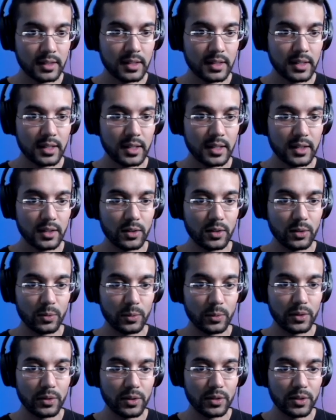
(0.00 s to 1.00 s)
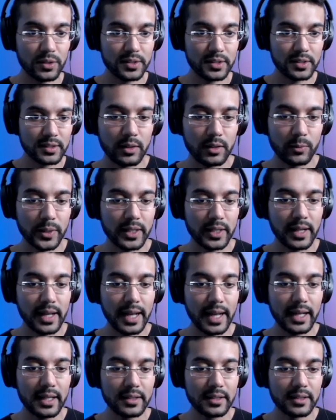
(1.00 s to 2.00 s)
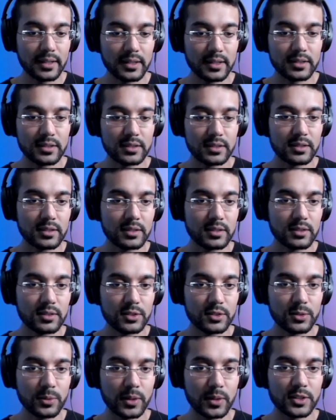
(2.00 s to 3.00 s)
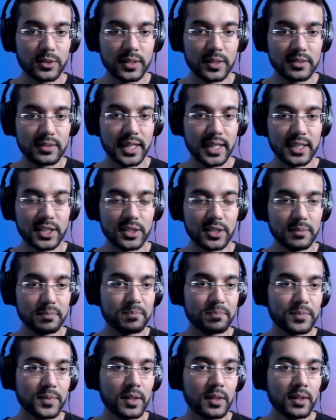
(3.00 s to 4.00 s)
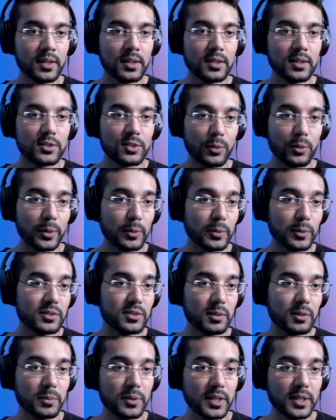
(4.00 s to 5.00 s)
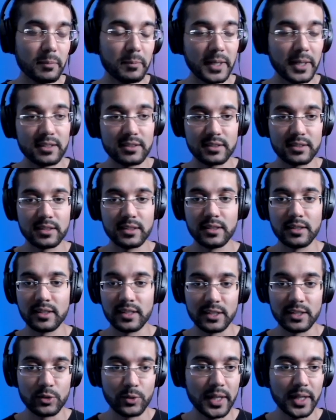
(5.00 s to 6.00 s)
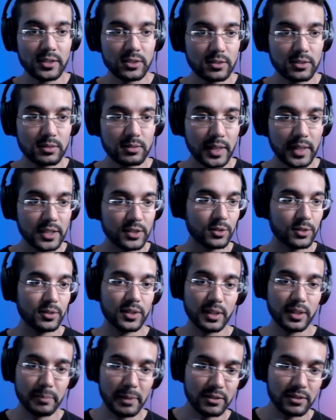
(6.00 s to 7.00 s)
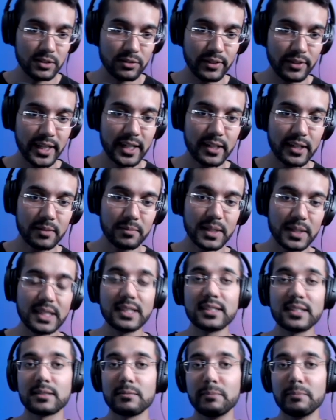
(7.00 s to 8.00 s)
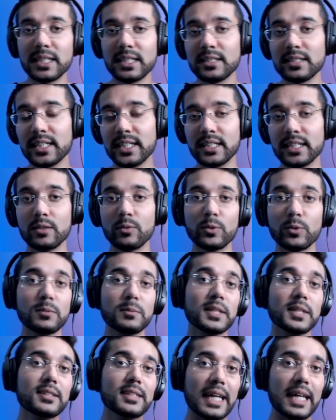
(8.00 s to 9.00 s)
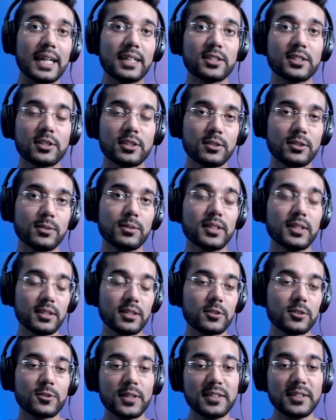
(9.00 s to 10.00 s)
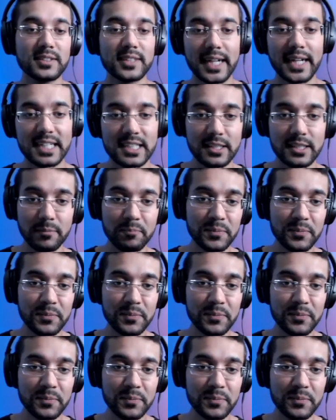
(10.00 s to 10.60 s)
hello world. And we can add this to our transaction. So we would simply paste in the address, enter in the amount of A D A, and this metadata would be attached to this transaction.